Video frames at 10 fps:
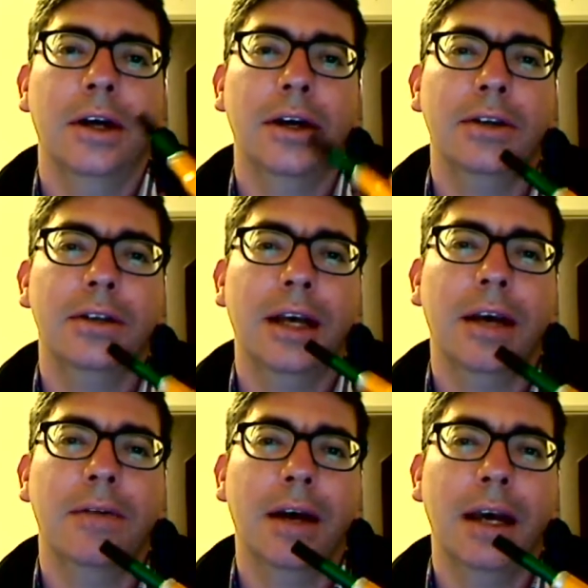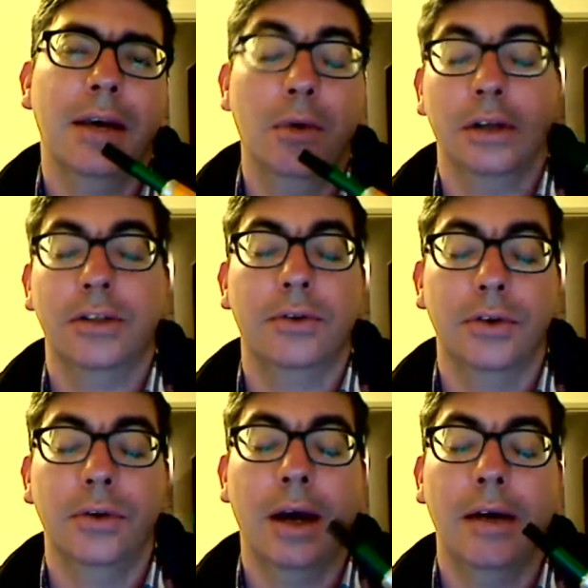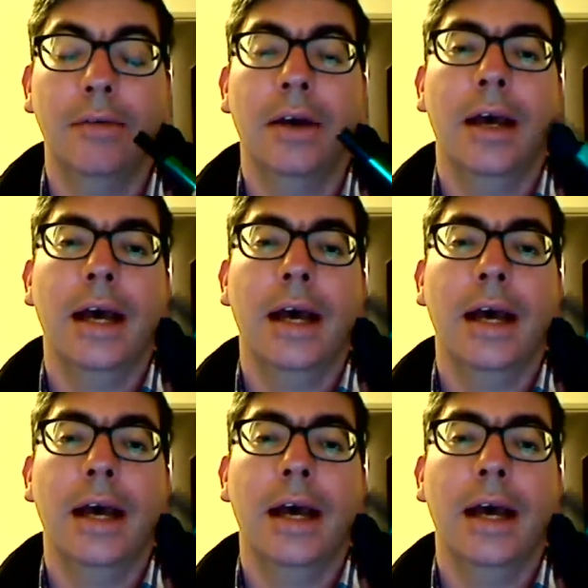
I used to have I still do have